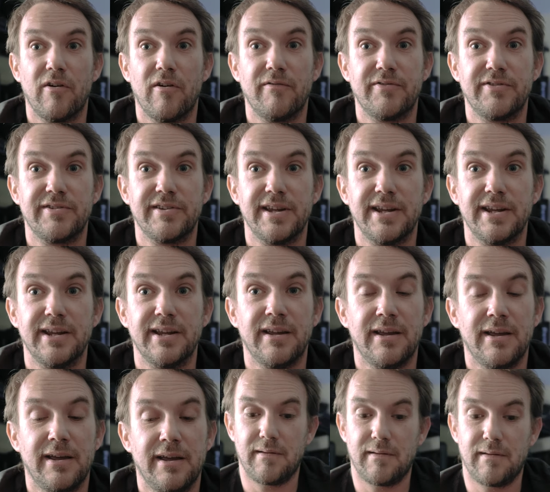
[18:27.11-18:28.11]
Obviously,
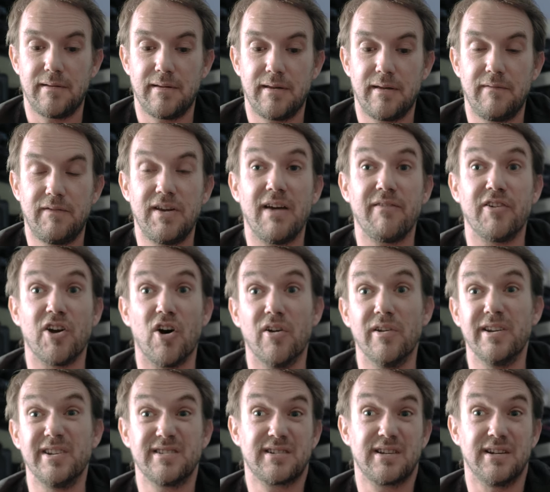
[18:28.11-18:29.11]
if you have it
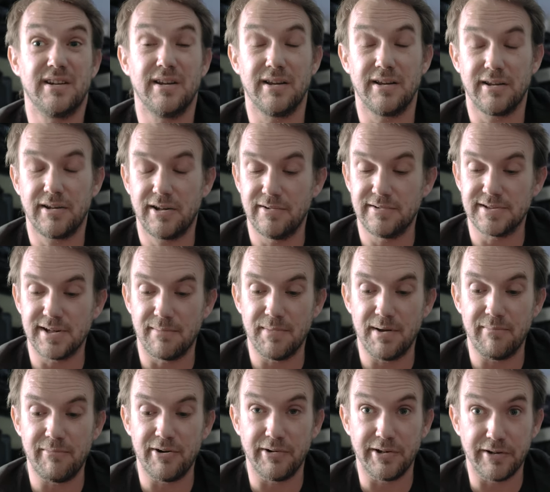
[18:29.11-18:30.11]
on, it's gonna use up
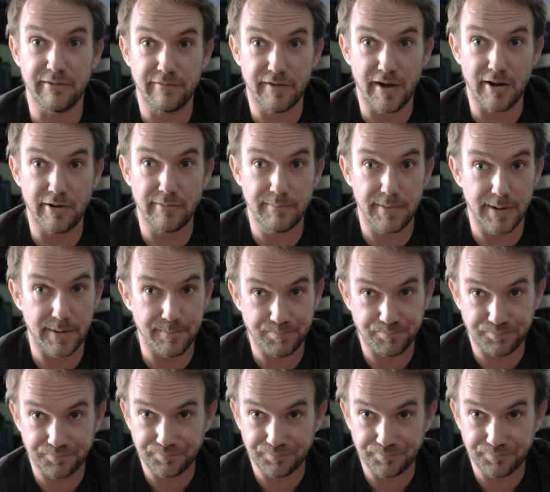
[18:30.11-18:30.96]
memory on your phone, but